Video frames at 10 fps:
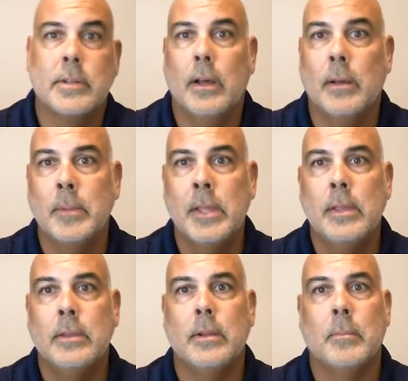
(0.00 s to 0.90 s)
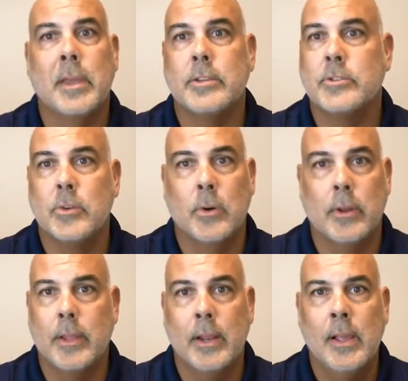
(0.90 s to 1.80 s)
Um, you know, making sure
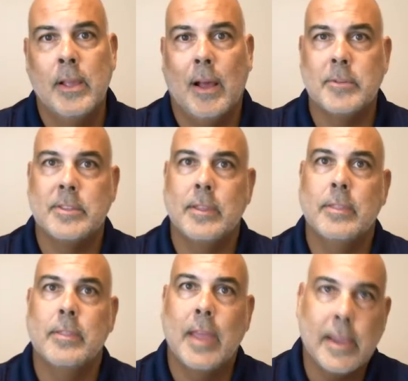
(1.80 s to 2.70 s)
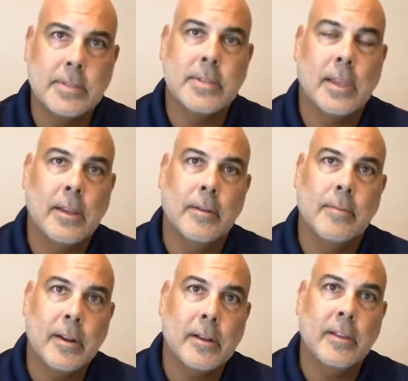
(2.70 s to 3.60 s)
that obviously they can take care of
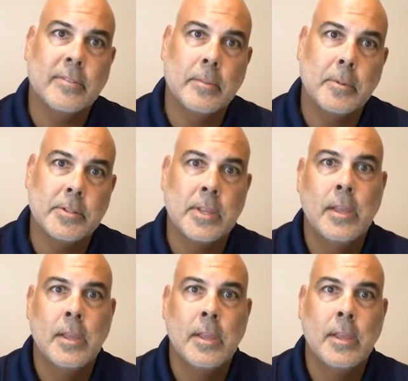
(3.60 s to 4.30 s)
their customers,